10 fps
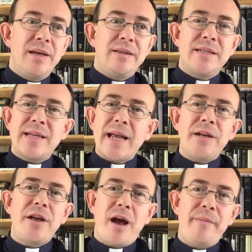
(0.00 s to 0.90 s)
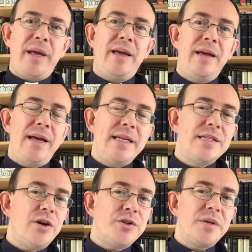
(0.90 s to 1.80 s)
The second coming
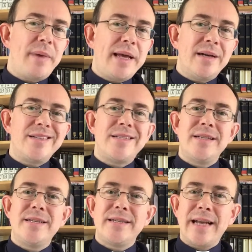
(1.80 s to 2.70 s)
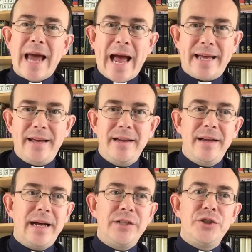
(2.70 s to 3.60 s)
is not to make us slack
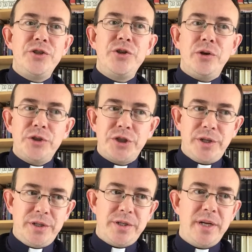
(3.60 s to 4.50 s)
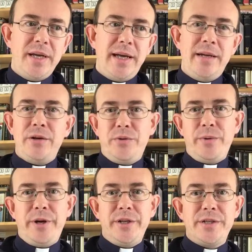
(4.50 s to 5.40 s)
and nonchalant, in other
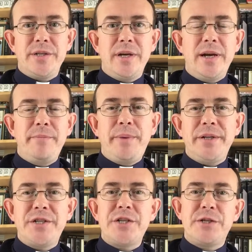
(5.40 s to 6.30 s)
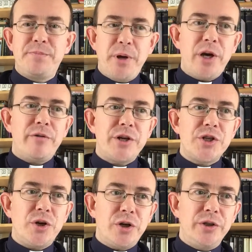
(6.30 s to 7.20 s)
words, but to spur
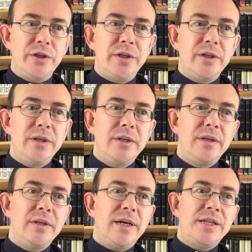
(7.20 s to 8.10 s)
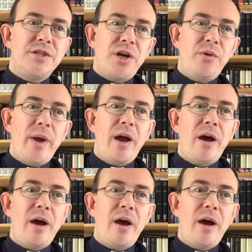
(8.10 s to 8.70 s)
us on. And so we